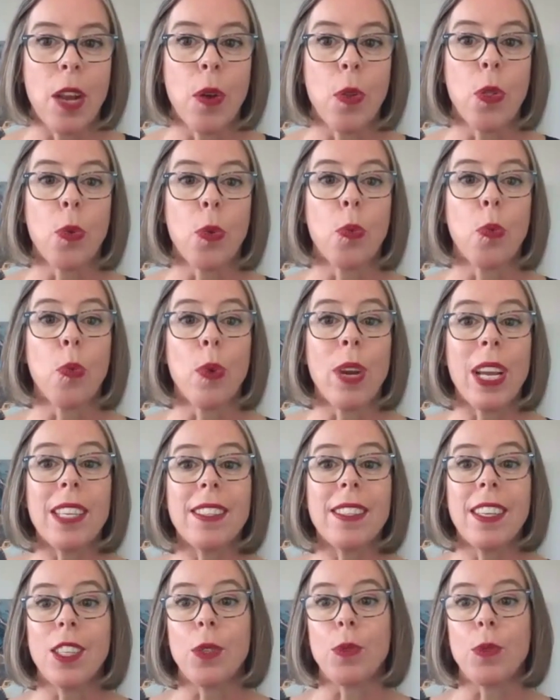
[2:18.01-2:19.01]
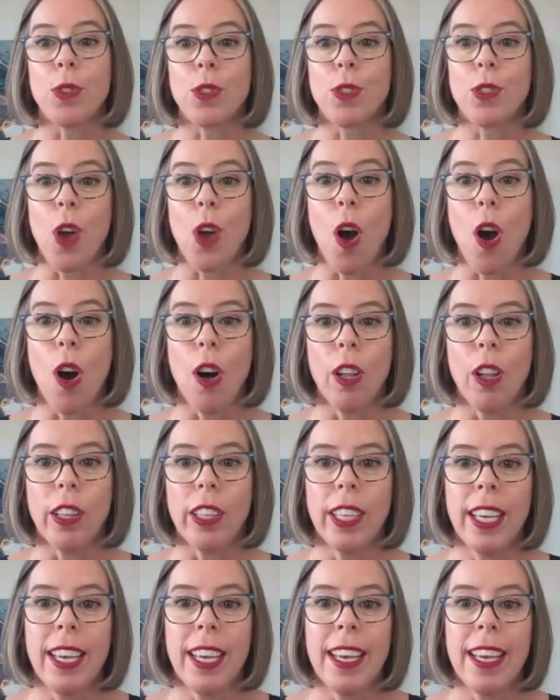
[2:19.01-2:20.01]
And the reason you
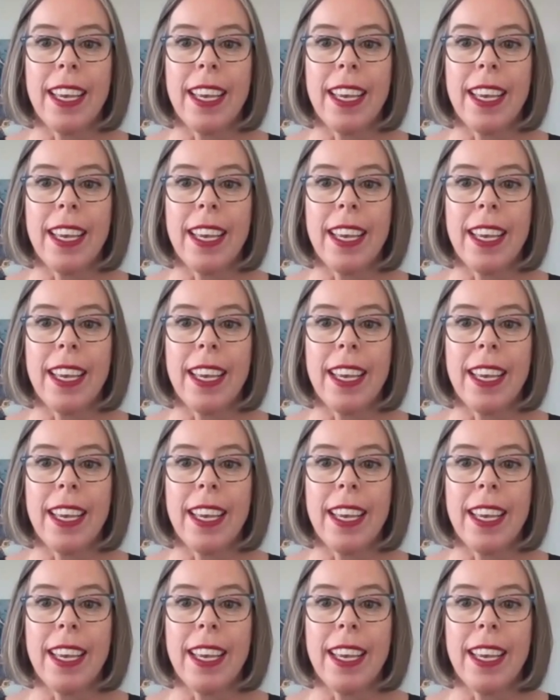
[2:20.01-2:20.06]
stall